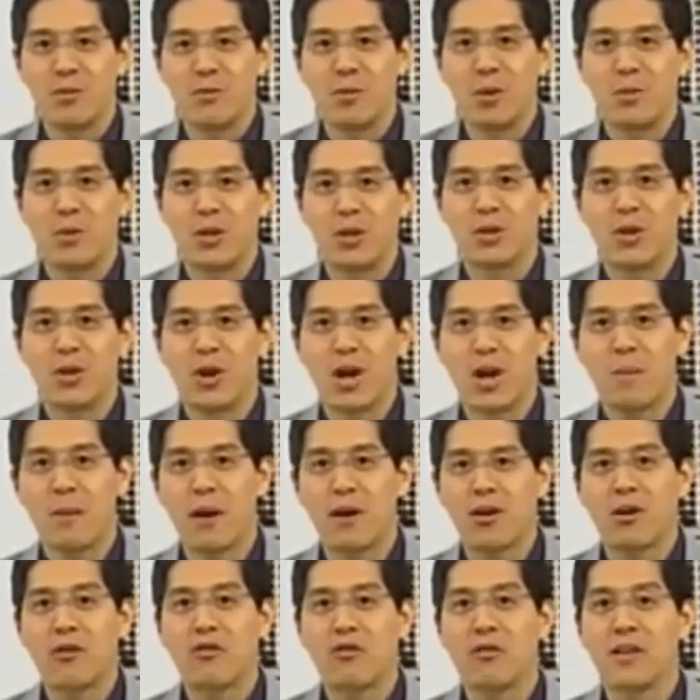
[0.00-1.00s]
When we talk
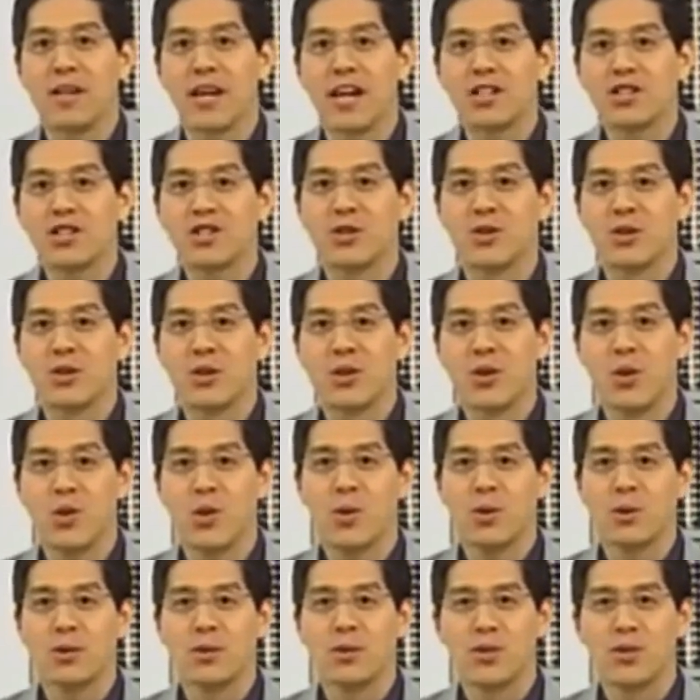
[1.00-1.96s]
about our financial goals,